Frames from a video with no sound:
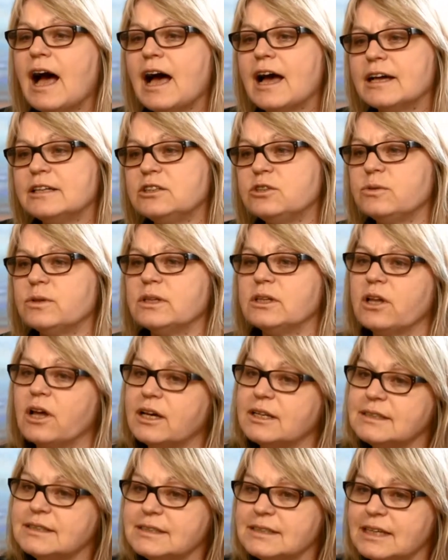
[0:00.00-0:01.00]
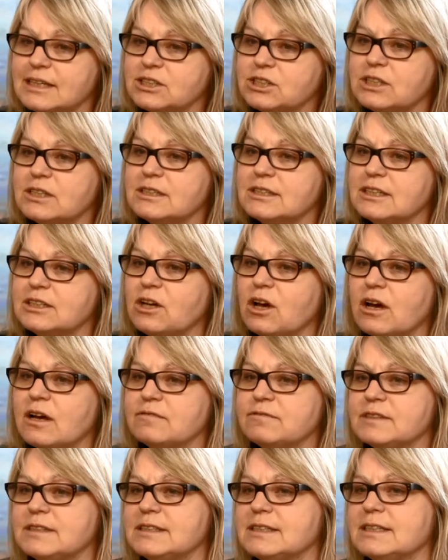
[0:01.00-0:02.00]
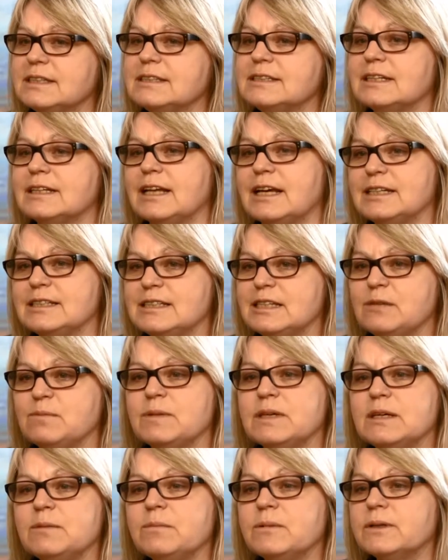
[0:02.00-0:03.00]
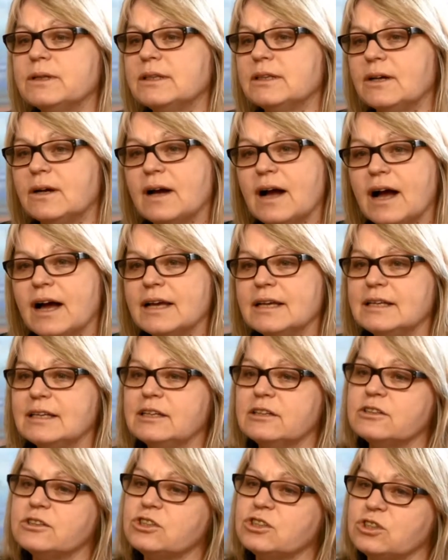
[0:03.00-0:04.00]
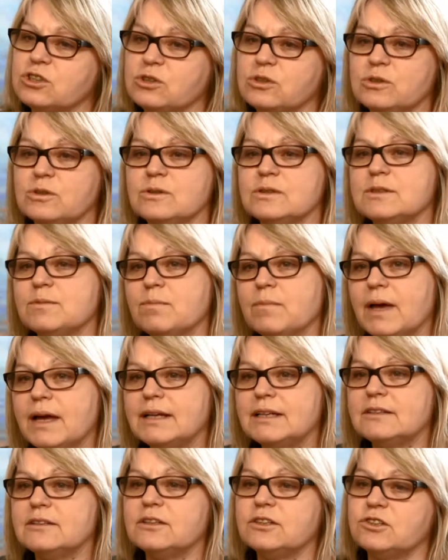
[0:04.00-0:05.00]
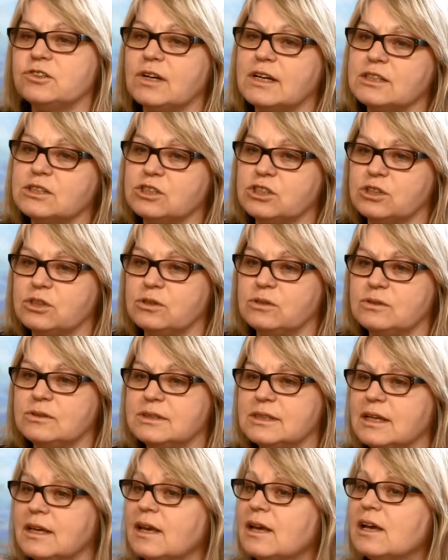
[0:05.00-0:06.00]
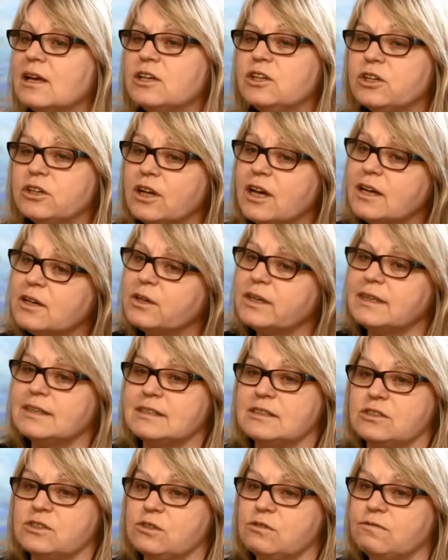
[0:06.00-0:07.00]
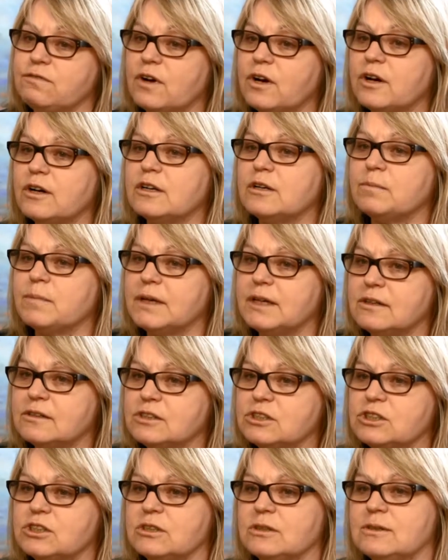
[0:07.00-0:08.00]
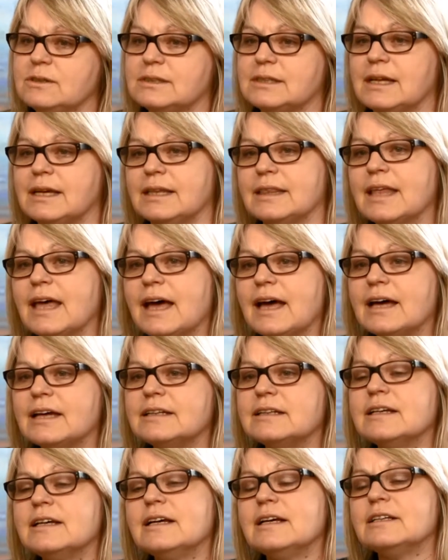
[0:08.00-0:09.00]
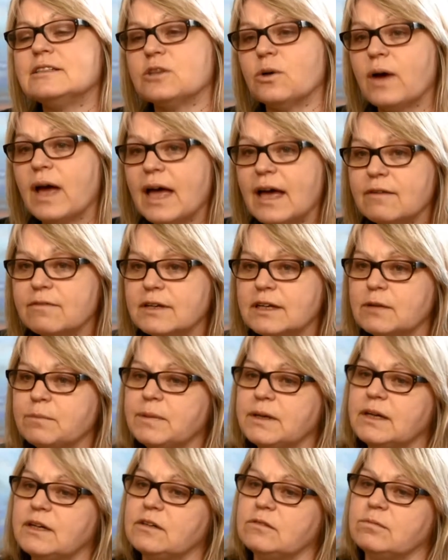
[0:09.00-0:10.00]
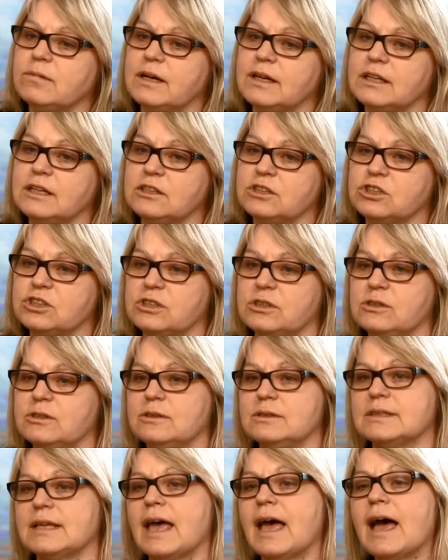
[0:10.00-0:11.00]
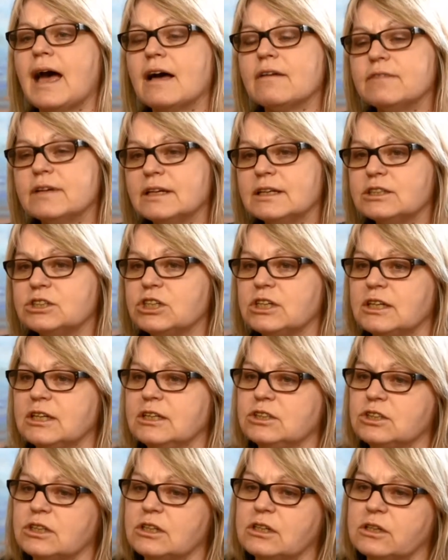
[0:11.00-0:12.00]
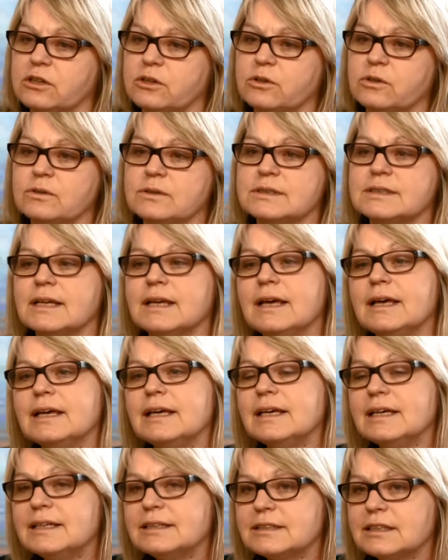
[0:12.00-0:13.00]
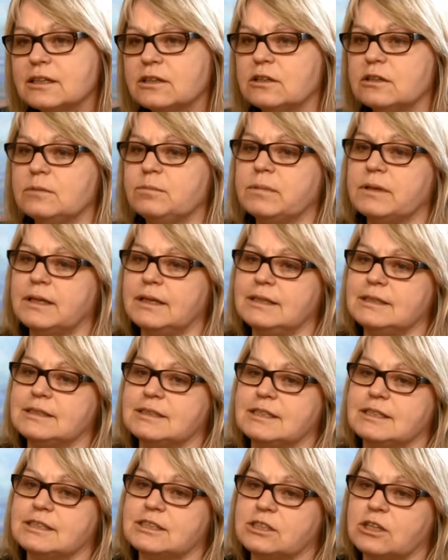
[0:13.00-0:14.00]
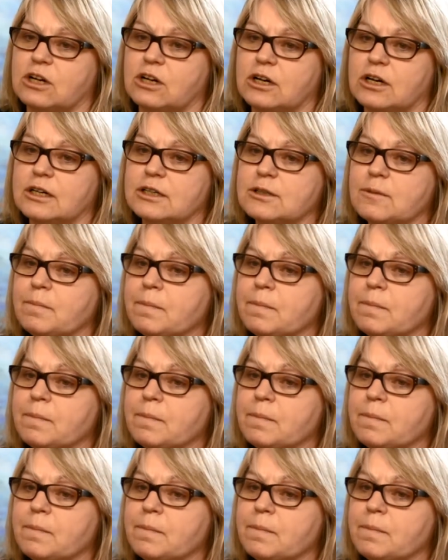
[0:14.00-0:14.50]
I do a lot of sessions in offices and I see people in their high heel shoes, men in their dress shoes. You're not getting too far in a pair of shoes like that. So having a pair of running shoes, having a change of clothes is a good place to start.